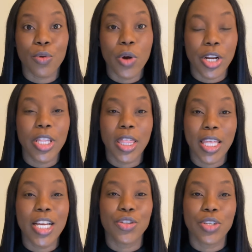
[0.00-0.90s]
What are the
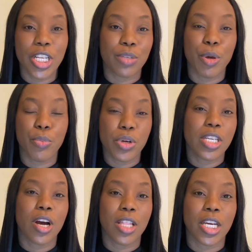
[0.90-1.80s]
things you need to be
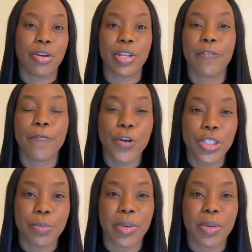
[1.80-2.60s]
putting on there in the first